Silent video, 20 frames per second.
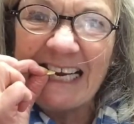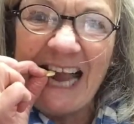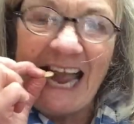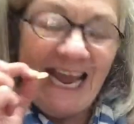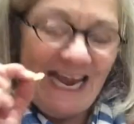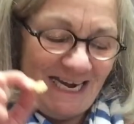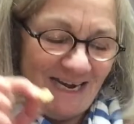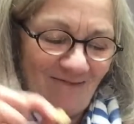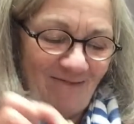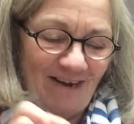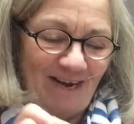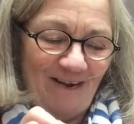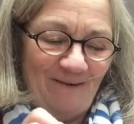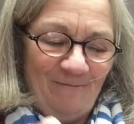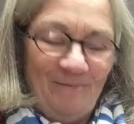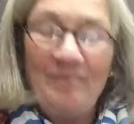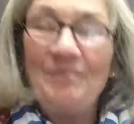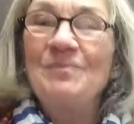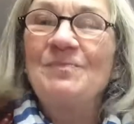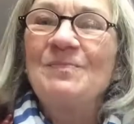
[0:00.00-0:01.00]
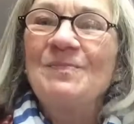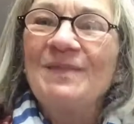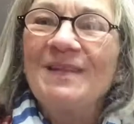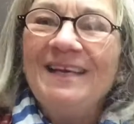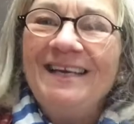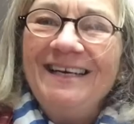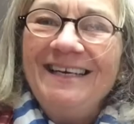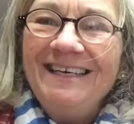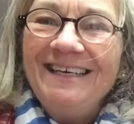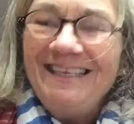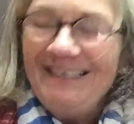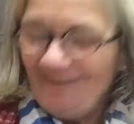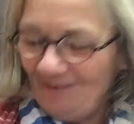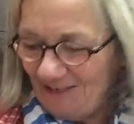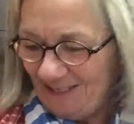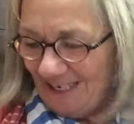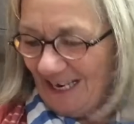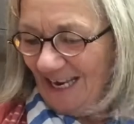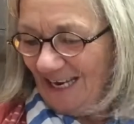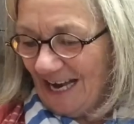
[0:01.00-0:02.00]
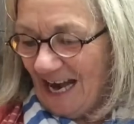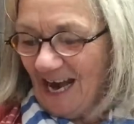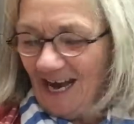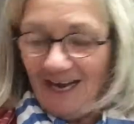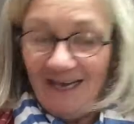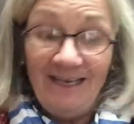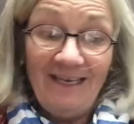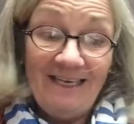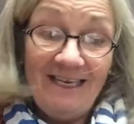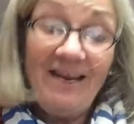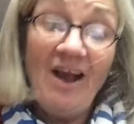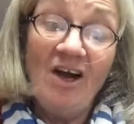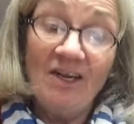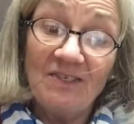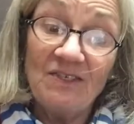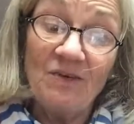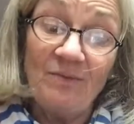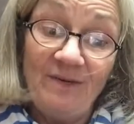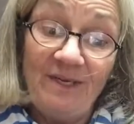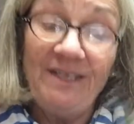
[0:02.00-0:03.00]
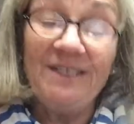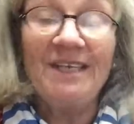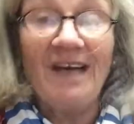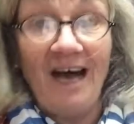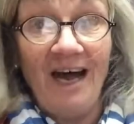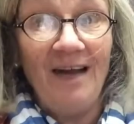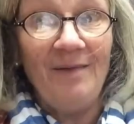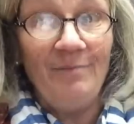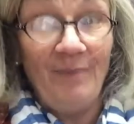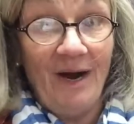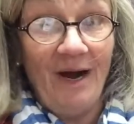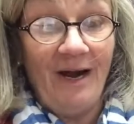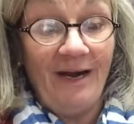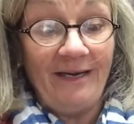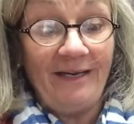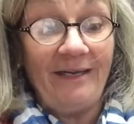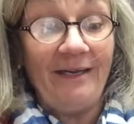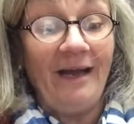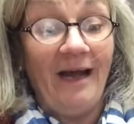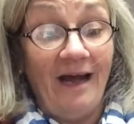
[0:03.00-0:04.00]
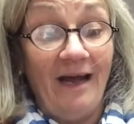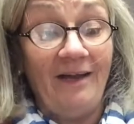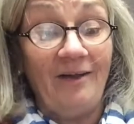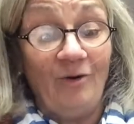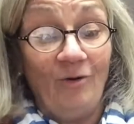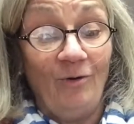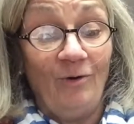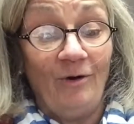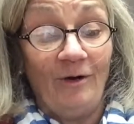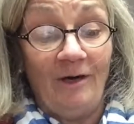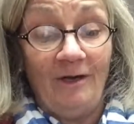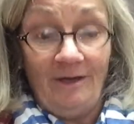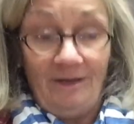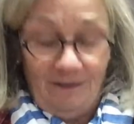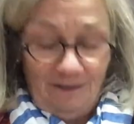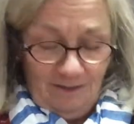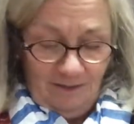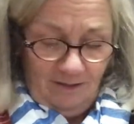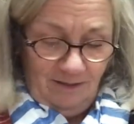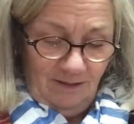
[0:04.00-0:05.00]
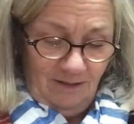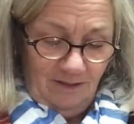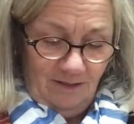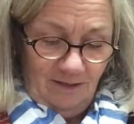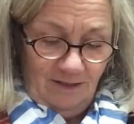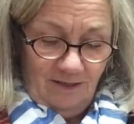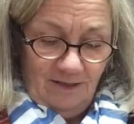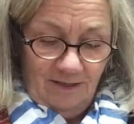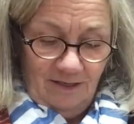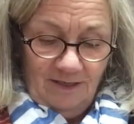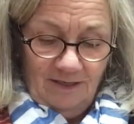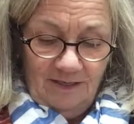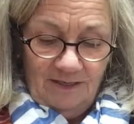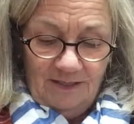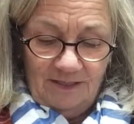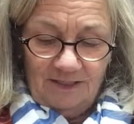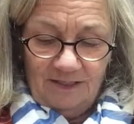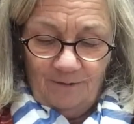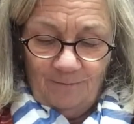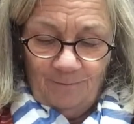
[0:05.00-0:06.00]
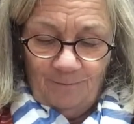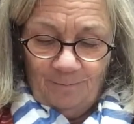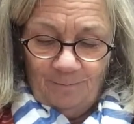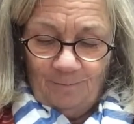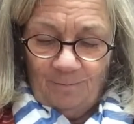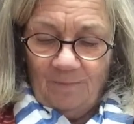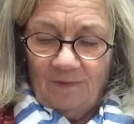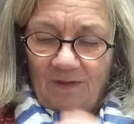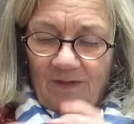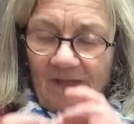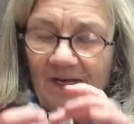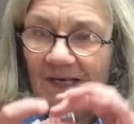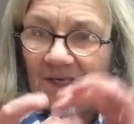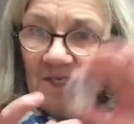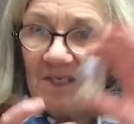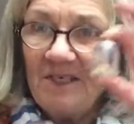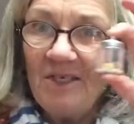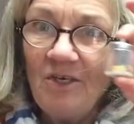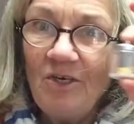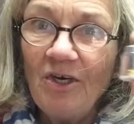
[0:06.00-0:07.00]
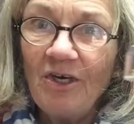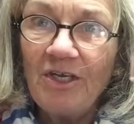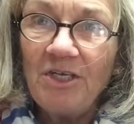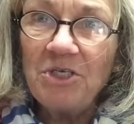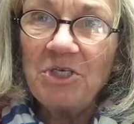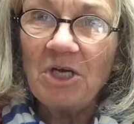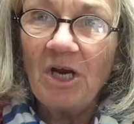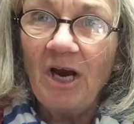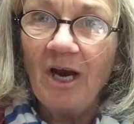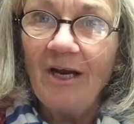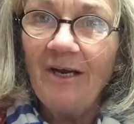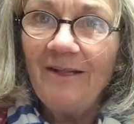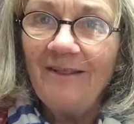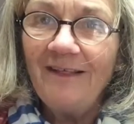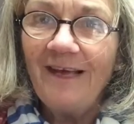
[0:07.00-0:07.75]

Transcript: Anyway, he was saying hi. He also means hi, Bonnie. Hi, Cora. So, that's the cookie jar.